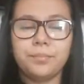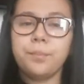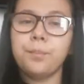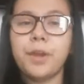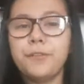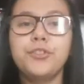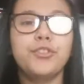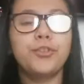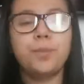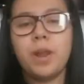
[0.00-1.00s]
My
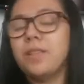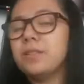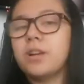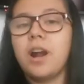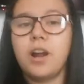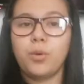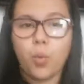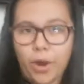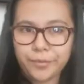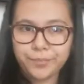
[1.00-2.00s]
future plans are
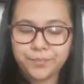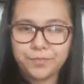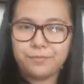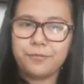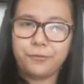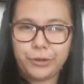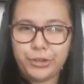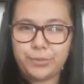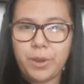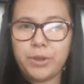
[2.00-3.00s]
1.
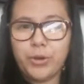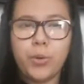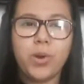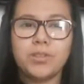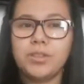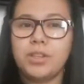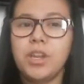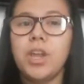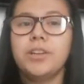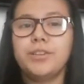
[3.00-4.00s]
Finish my university
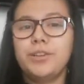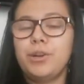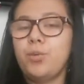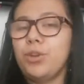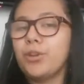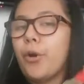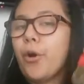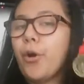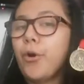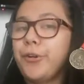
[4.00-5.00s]
degree with
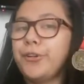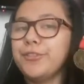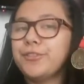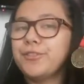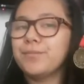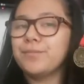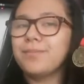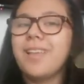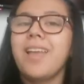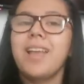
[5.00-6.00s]
honors.
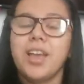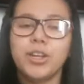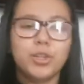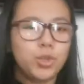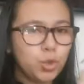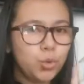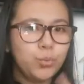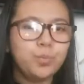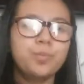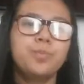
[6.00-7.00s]
2.
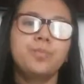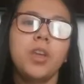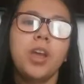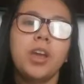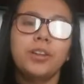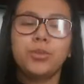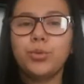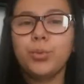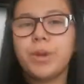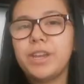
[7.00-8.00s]

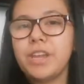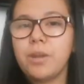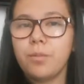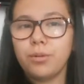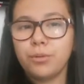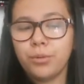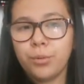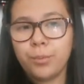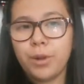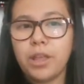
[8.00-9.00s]
To be able to
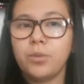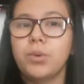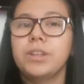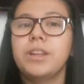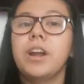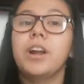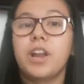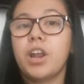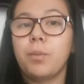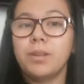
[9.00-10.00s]
comply with the
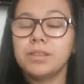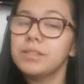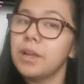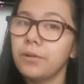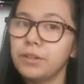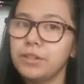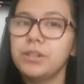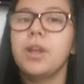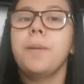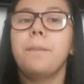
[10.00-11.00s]
requirements established
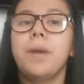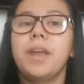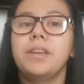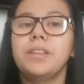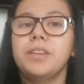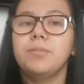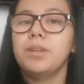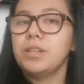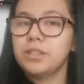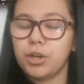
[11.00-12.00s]
by the
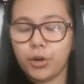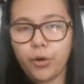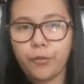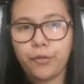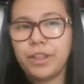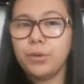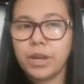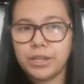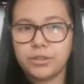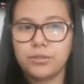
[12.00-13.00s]
Minister of
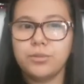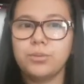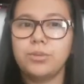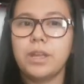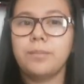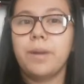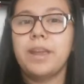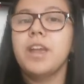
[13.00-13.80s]
Education so that my